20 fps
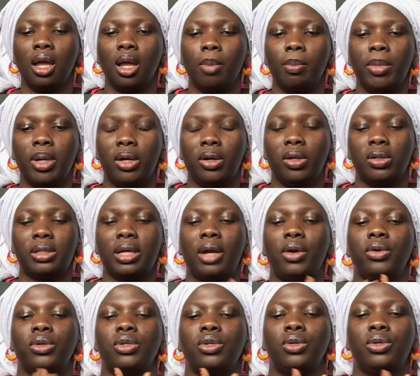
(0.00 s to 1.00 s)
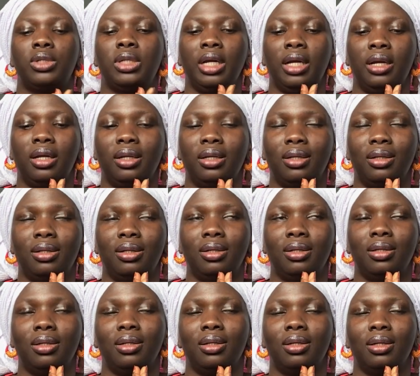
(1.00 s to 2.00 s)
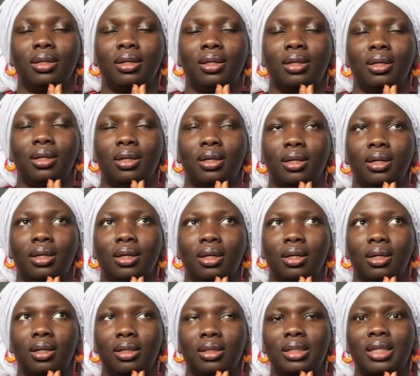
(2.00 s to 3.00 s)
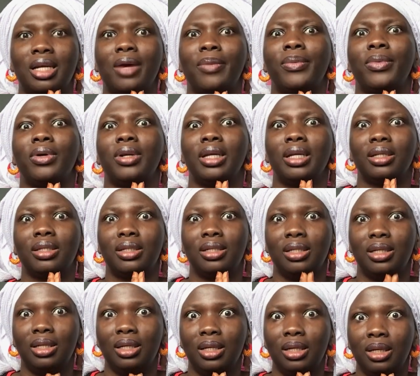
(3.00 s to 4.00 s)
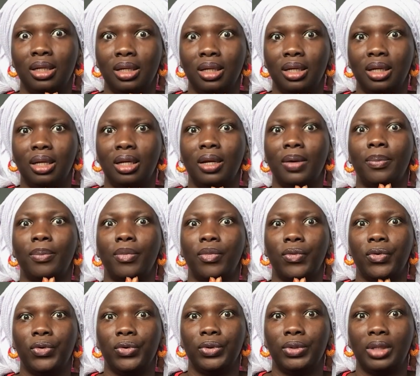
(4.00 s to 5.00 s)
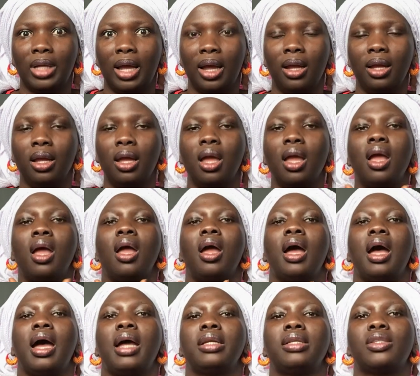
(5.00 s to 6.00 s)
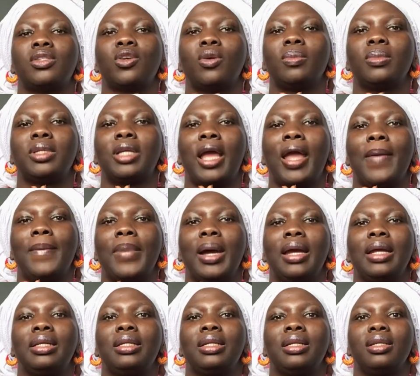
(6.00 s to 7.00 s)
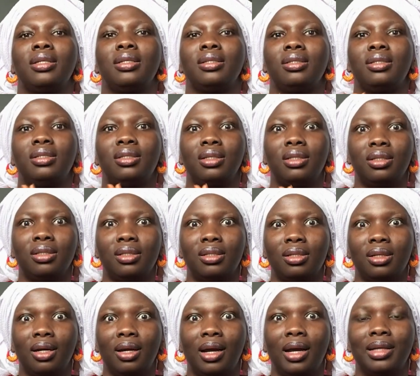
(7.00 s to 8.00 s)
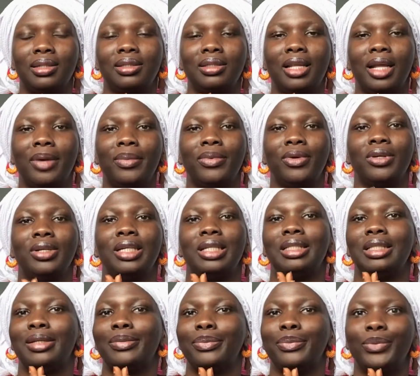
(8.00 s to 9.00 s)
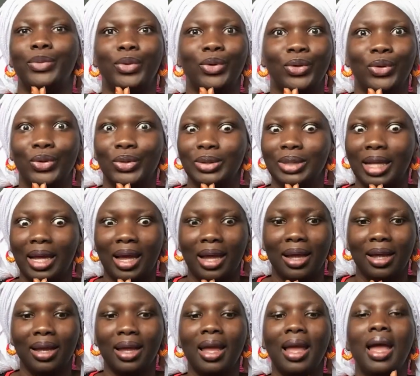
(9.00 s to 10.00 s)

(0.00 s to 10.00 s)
because I also drink turmeric tea in the morning, and sometimes I drink ginger and lemon in the morning,